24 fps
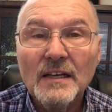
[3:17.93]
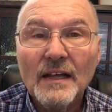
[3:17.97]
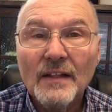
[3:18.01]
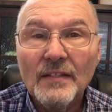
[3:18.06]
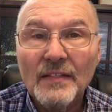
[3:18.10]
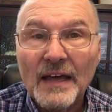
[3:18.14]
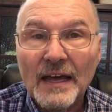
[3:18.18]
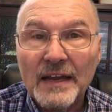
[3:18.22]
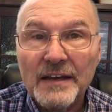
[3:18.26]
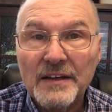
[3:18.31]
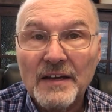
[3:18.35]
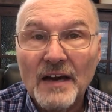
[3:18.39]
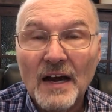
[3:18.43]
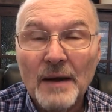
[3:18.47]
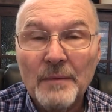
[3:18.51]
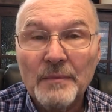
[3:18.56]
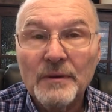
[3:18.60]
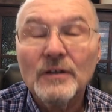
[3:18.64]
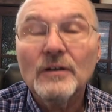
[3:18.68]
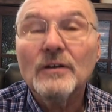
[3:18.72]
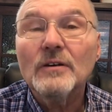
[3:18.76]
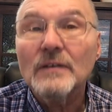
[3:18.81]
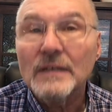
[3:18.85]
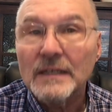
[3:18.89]
that
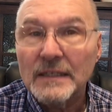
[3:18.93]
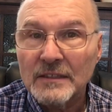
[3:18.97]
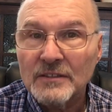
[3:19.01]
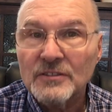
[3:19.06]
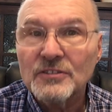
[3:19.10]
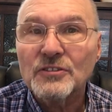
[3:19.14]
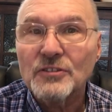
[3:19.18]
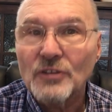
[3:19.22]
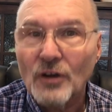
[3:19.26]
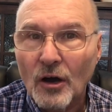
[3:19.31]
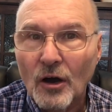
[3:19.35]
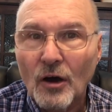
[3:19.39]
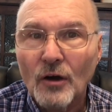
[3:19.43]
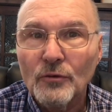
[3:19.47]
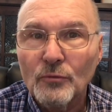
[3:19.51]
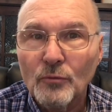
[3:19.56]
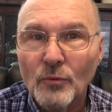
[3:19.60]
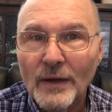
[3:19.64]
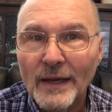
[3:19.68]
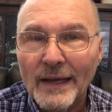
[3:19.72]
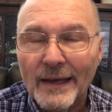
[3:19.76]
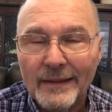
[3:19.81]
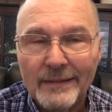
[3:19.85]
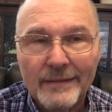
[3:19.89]
nominal installed
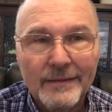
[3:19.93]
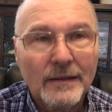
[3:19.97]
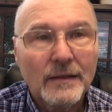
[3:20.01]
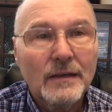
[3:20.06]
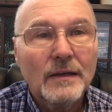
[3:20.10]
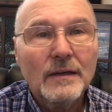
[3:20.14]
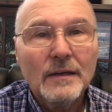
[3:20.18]
width.